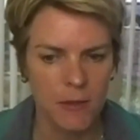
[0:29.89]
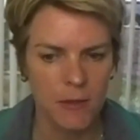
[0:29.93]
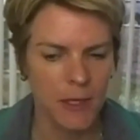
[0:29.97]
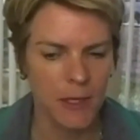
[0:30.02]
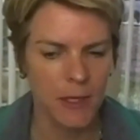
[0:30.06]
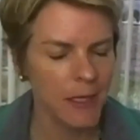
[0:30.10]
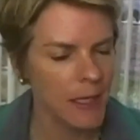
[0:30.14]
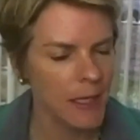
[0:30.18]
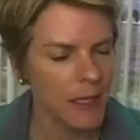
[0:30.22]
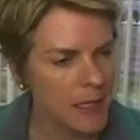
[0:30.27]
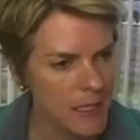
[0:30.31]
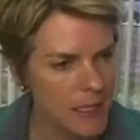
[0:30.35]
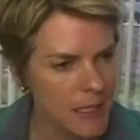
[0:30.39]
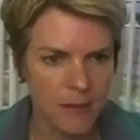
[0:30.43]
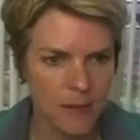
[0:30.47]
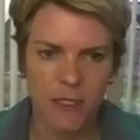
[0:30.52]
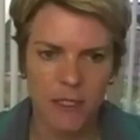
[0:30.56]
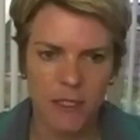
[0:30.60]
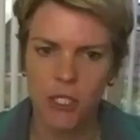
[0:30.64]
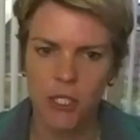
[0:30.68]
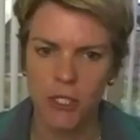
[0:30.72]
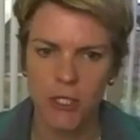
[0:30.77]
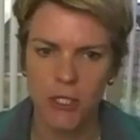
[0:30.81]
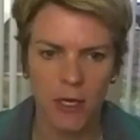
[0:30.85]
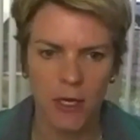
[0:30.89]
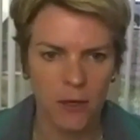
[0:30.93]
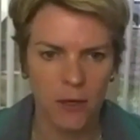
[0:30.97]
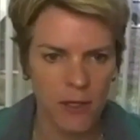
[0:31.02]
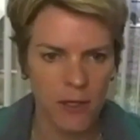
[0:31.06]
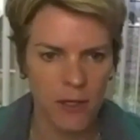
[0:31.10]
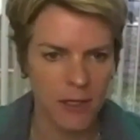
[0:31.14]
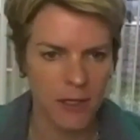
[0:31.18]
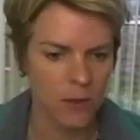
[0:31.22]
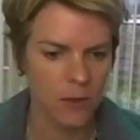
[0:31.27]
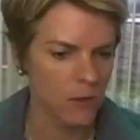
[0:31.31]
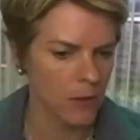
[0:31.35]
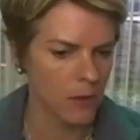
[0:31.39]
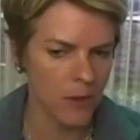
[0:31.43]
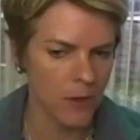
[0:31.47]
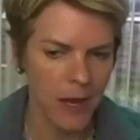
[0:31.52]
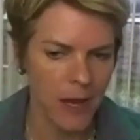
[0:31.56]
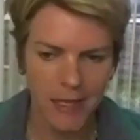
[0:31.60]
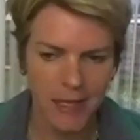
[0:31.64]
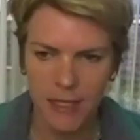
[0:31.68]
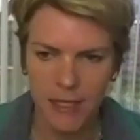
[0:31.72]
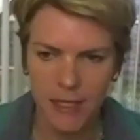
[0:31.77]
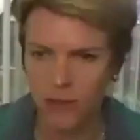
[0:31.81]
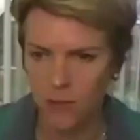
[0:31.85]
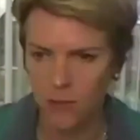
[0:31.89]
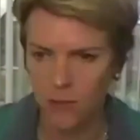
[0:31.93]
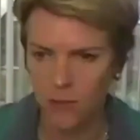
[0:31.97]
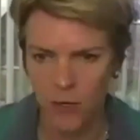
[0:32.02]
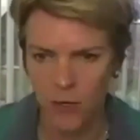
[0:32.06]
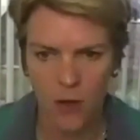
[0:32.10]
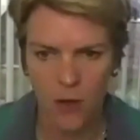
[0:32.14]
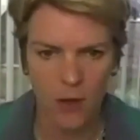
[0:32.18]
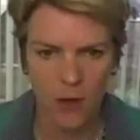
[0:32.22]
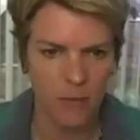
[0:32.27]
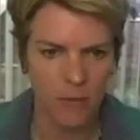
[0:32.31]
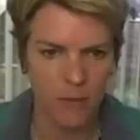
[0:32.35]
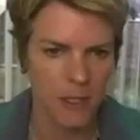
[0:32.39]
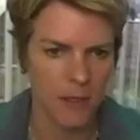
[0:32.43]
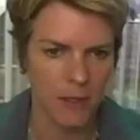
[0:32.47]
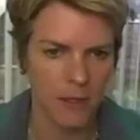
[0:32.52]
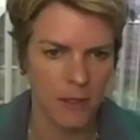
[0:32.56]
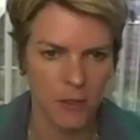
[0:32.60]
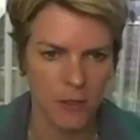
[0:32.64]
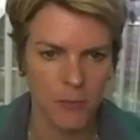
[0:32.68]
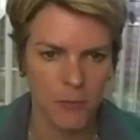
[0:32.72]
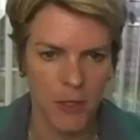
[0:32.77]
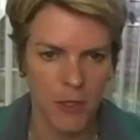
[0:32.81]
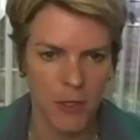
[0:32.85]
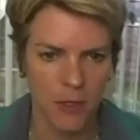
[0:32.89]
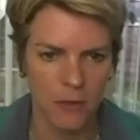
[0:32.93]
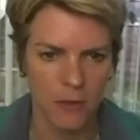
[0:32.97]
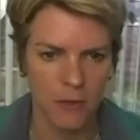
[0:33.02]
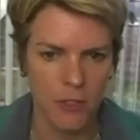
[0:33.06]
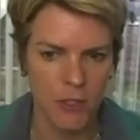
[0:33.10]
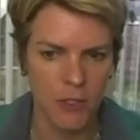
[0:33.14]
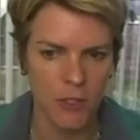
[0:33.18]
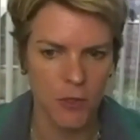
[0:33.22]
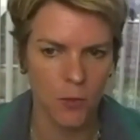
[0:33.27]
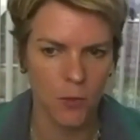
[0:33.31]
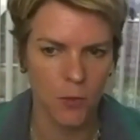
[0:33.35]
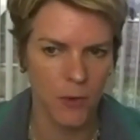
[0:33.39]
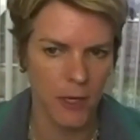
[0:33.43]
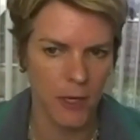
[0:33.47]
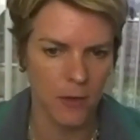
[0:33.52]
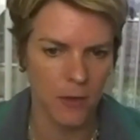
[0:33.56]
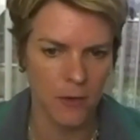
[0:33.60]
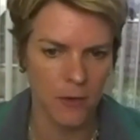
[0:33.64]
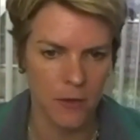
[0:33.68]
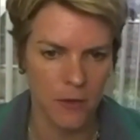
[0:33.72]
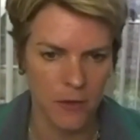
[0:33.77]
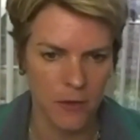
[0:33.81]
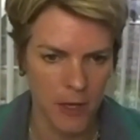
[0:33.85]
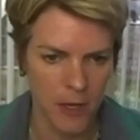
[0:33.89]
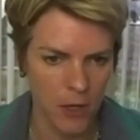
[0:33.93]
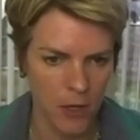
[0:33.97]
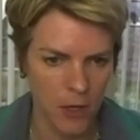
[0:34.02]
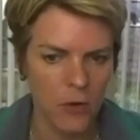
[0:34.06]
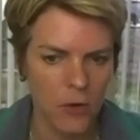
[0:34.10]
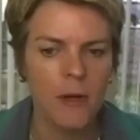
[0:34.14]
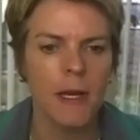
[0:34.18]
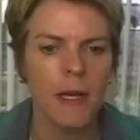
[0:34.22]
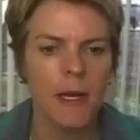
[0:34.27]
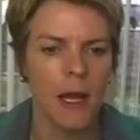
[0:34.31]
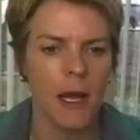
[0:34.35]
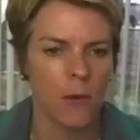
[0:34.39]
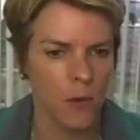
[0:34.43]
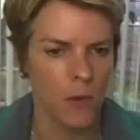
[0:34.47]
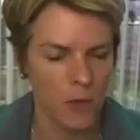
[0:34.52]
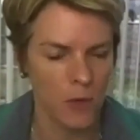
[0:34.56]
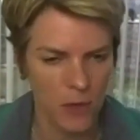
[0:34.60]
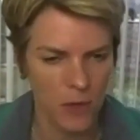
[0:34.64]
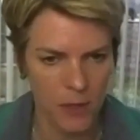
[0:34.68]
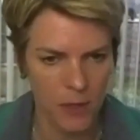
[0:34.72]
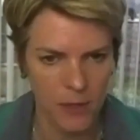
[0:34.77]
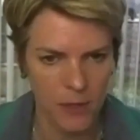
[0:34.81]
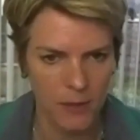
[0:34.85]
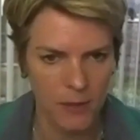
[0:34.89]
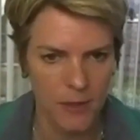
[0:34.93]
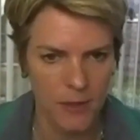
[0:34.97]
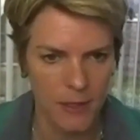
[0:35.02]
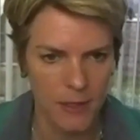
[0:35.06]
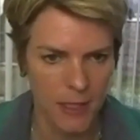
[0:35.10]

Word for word: easily share it or like it or comment on your post to where their network